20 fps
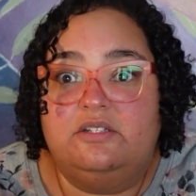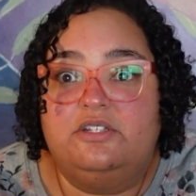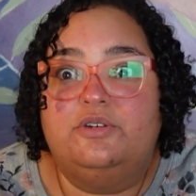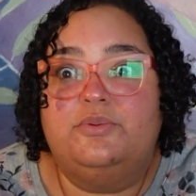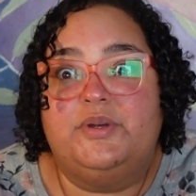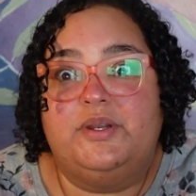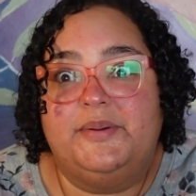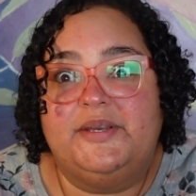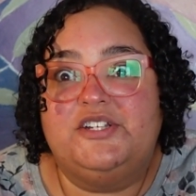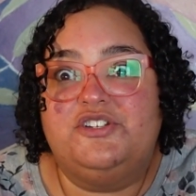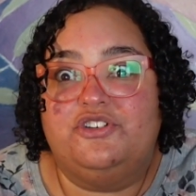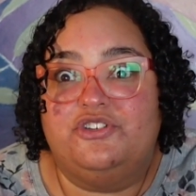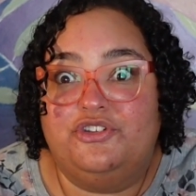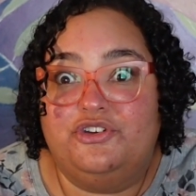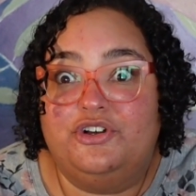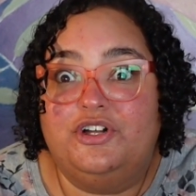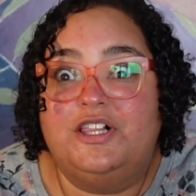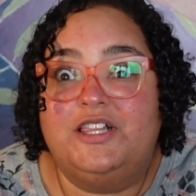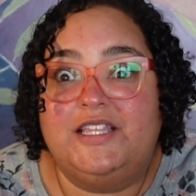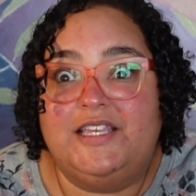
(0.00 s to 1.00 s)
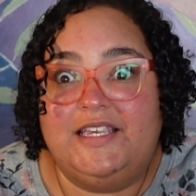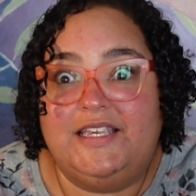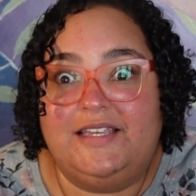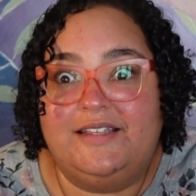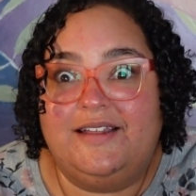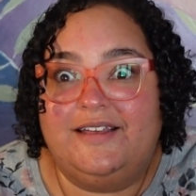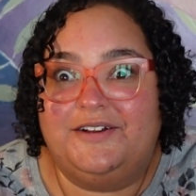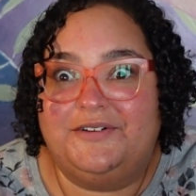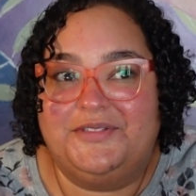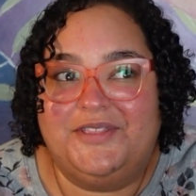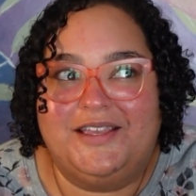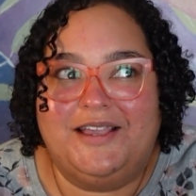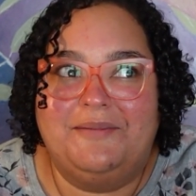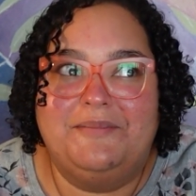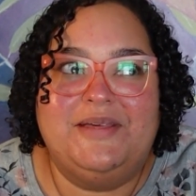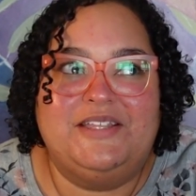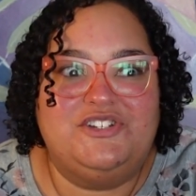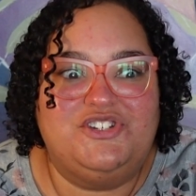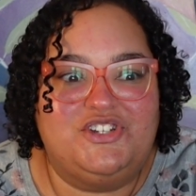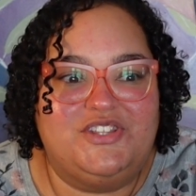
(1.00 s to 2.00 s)
You want to make sure they're clean. I don't think I
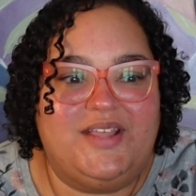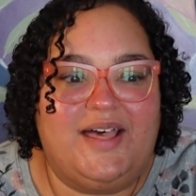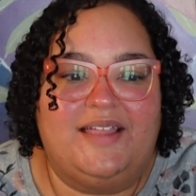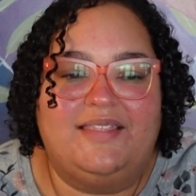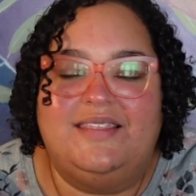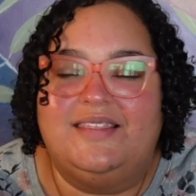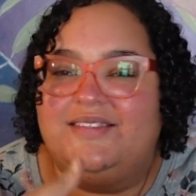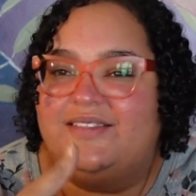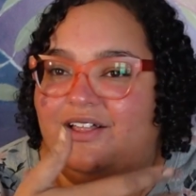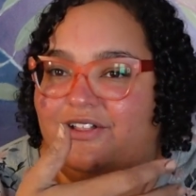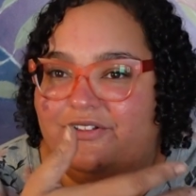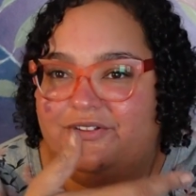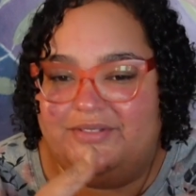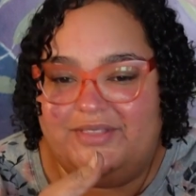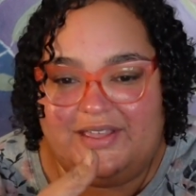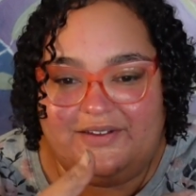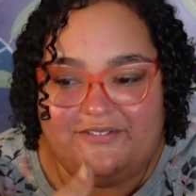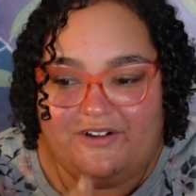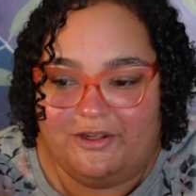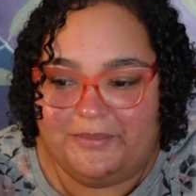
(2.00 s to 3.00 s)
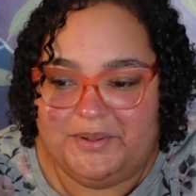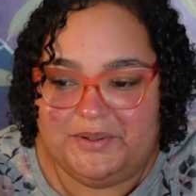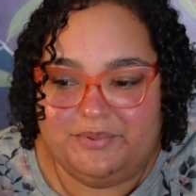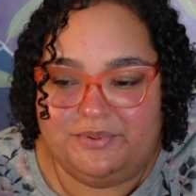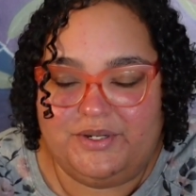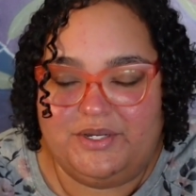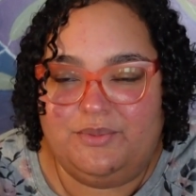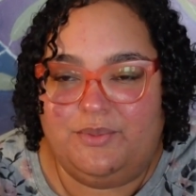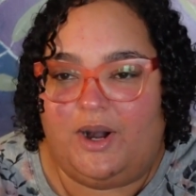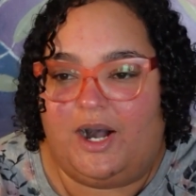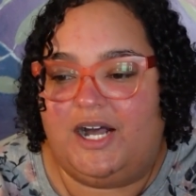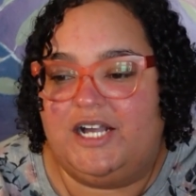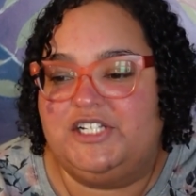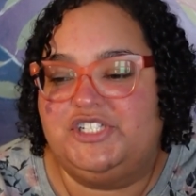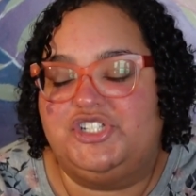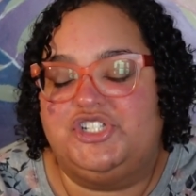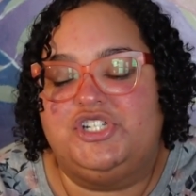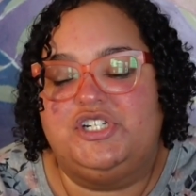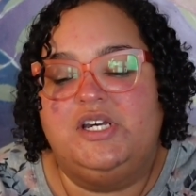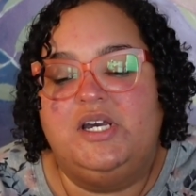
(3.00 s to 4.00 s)
mentioned that. They've all been
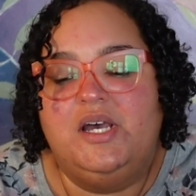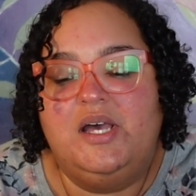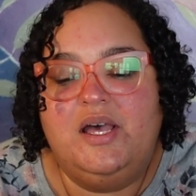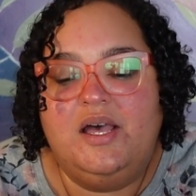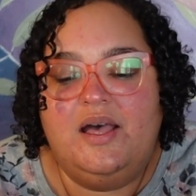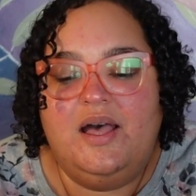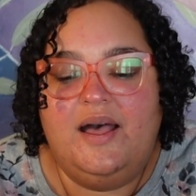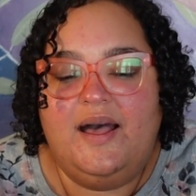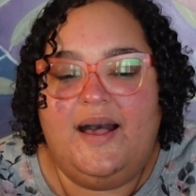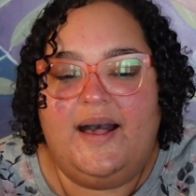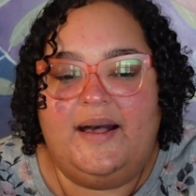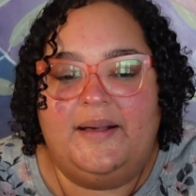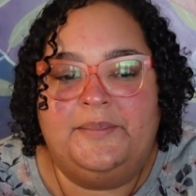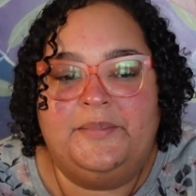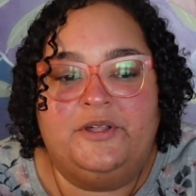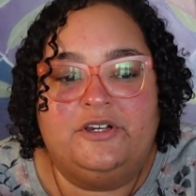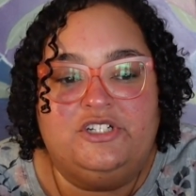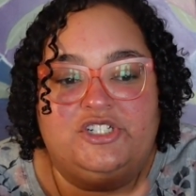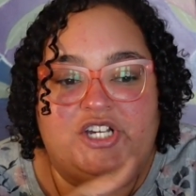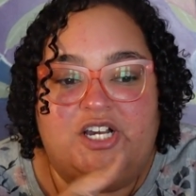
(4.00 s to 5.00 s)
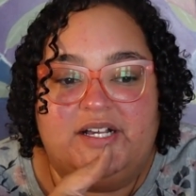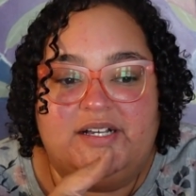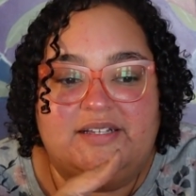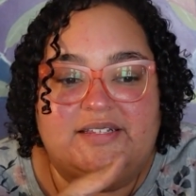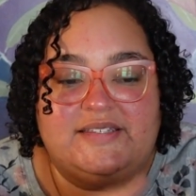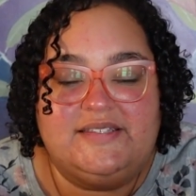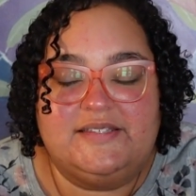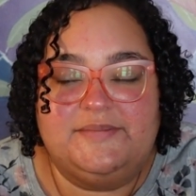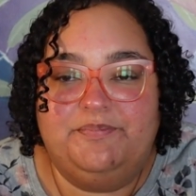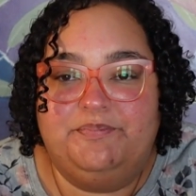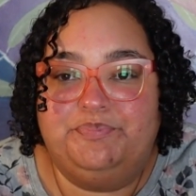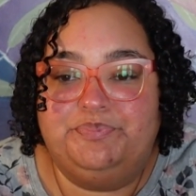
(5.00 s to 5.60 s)
pre-washed milk jugs.